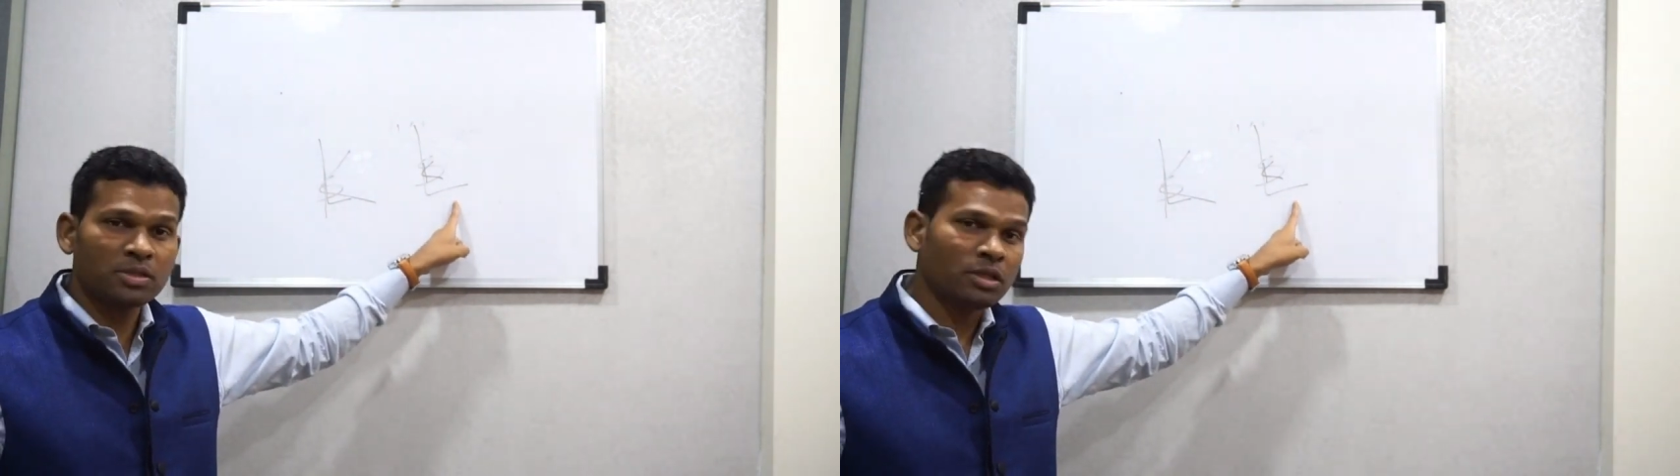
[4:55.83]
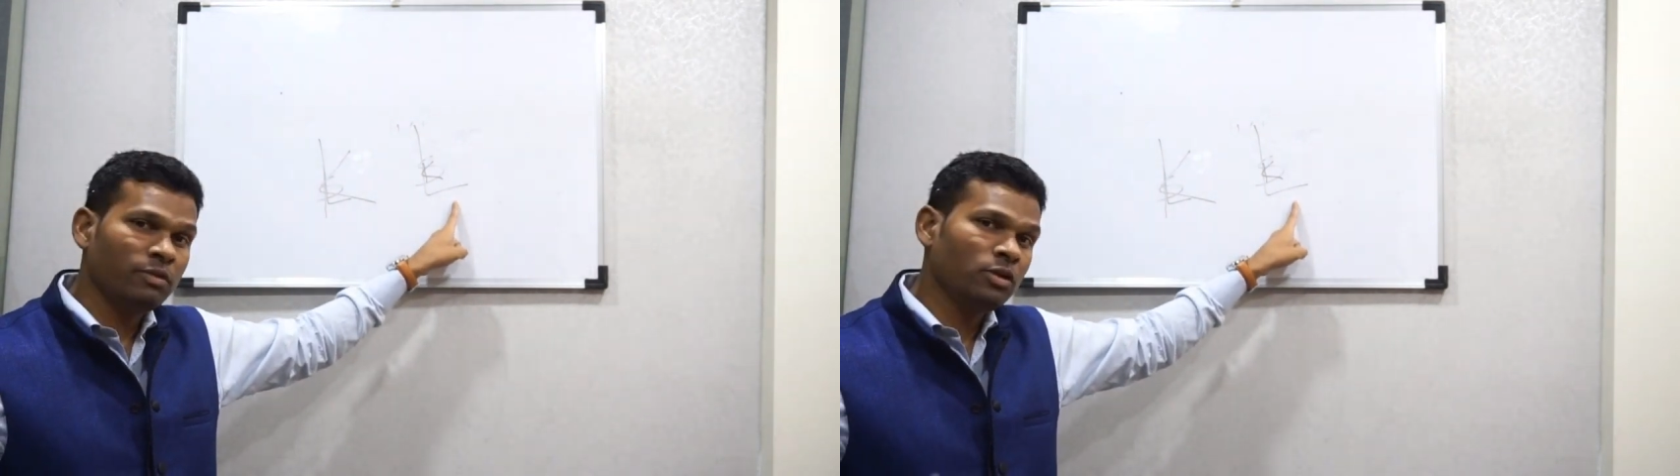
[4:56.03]

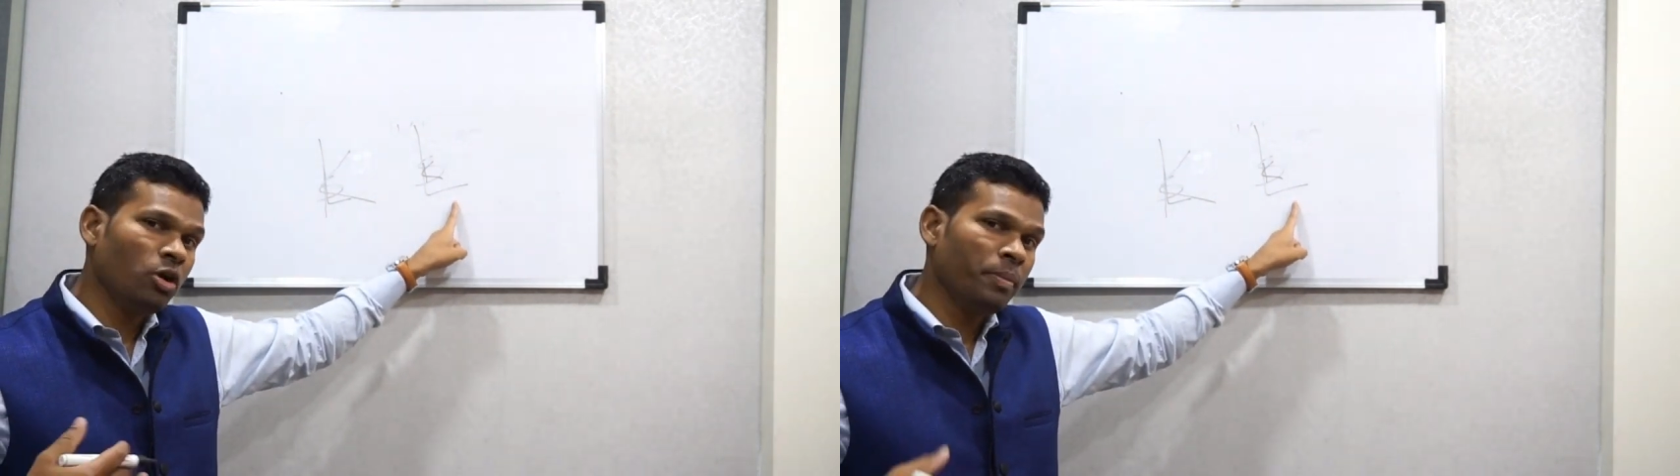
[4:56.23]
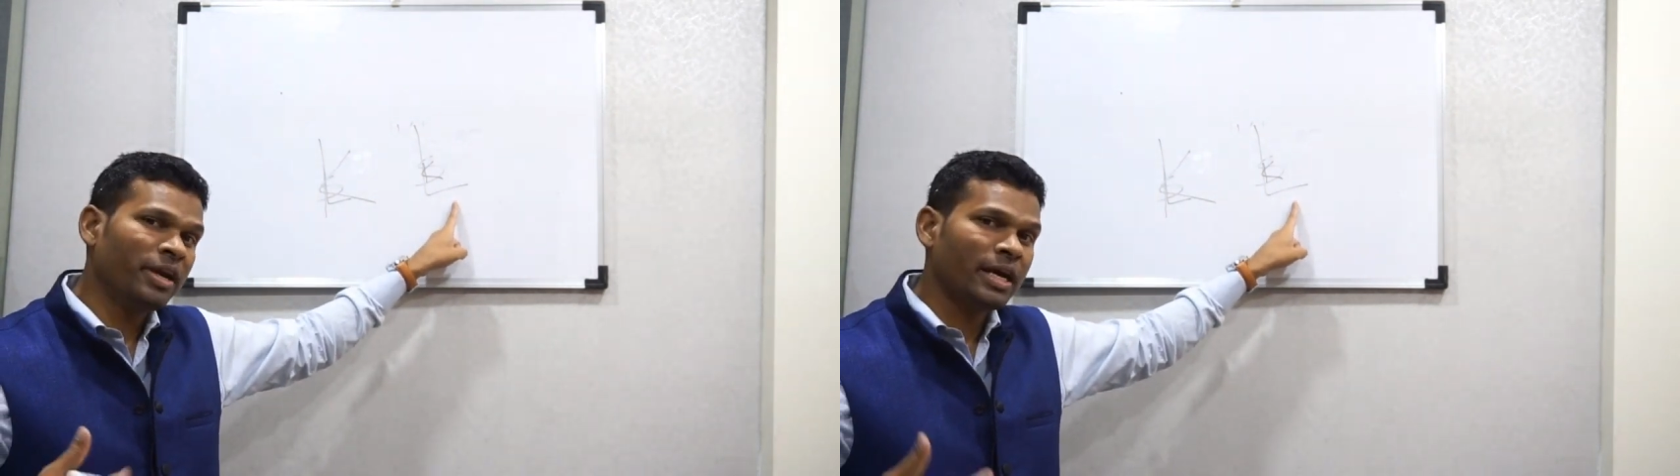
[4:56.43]
this
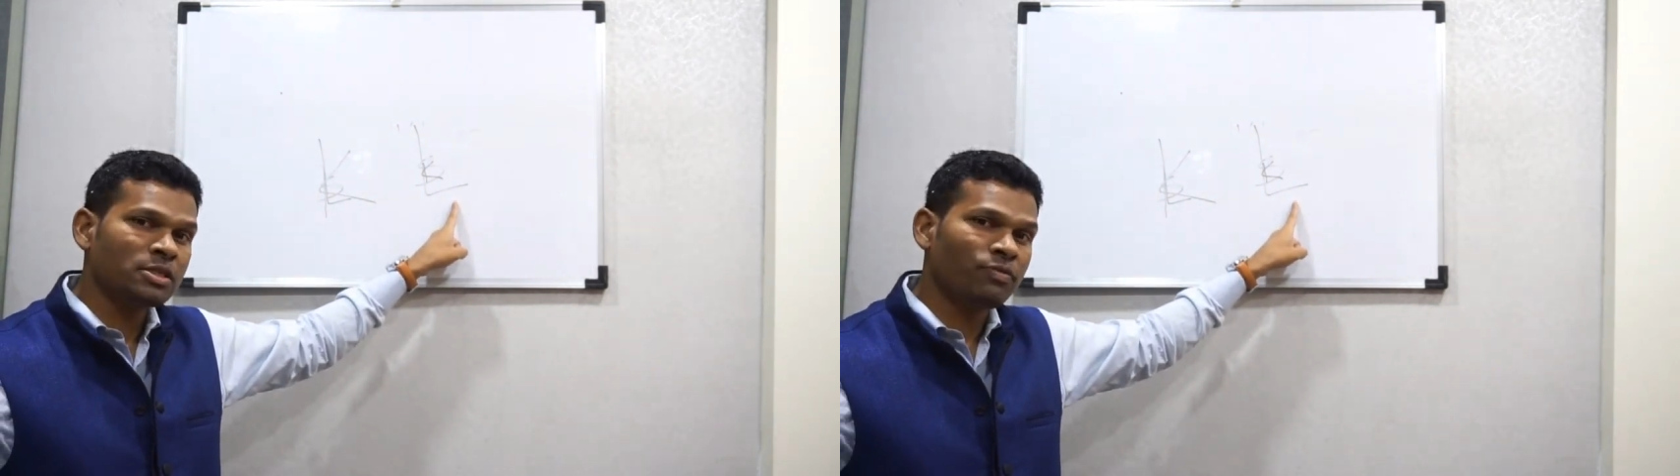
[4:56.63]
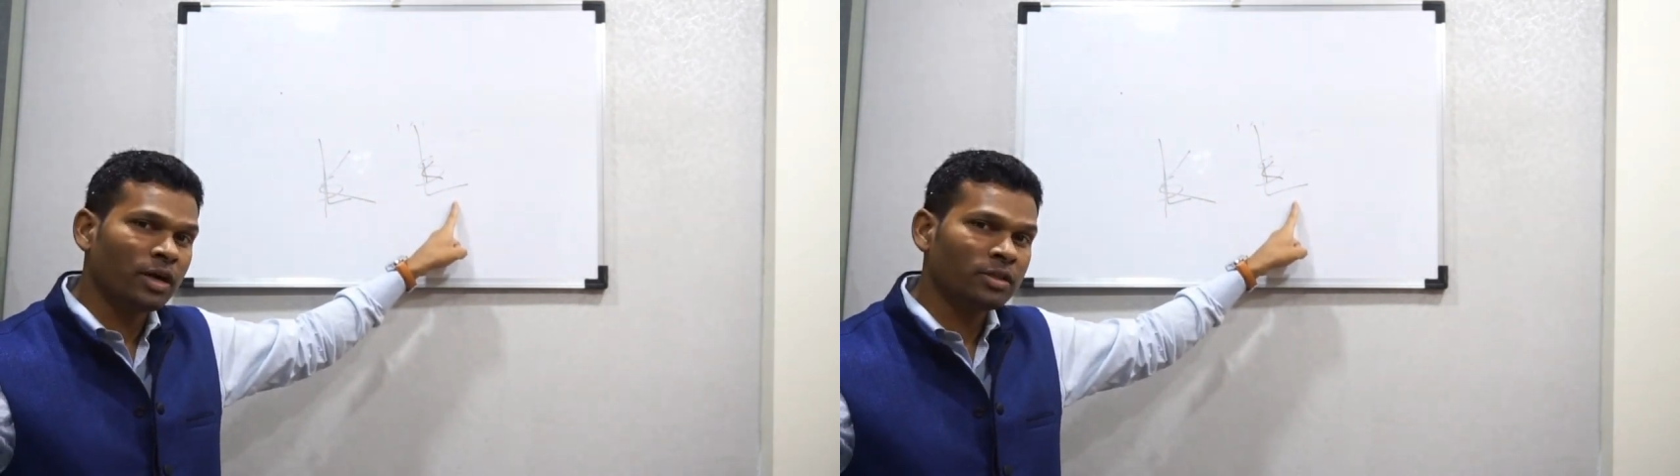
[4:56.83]
person will
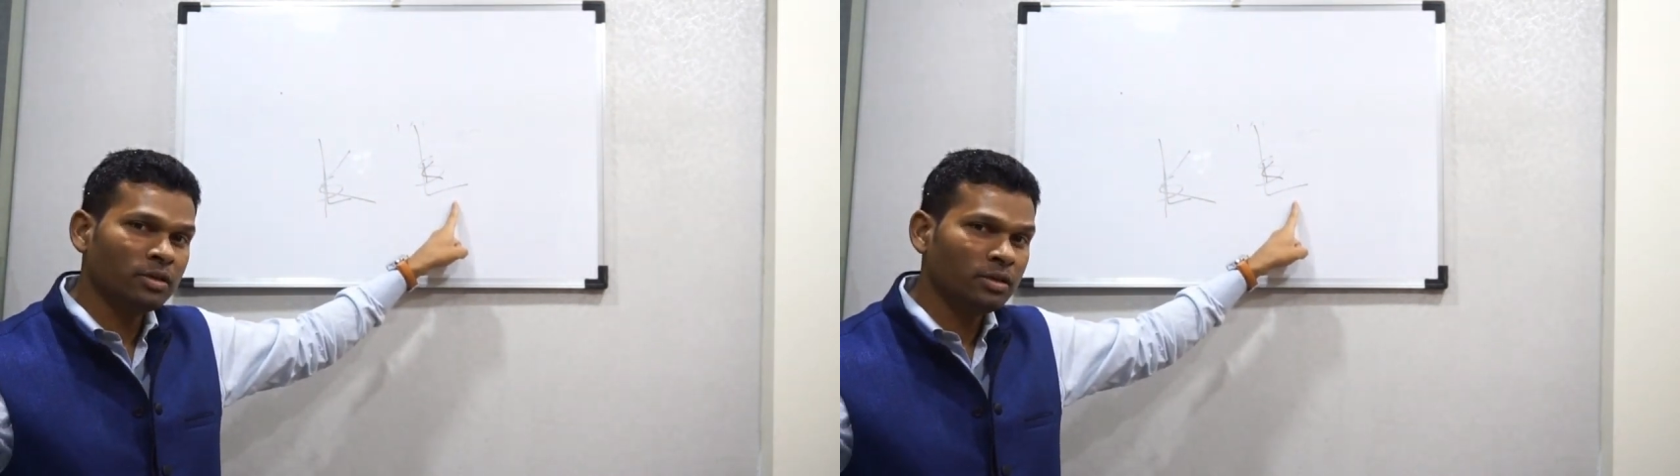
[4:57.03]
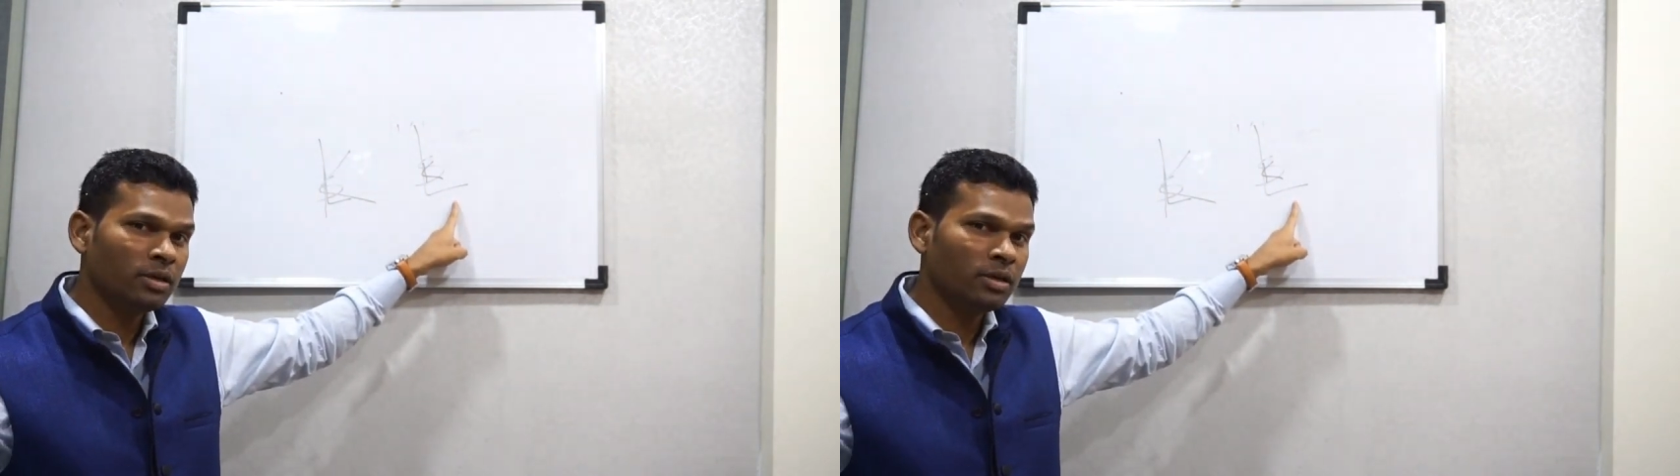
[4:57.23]
dominate as a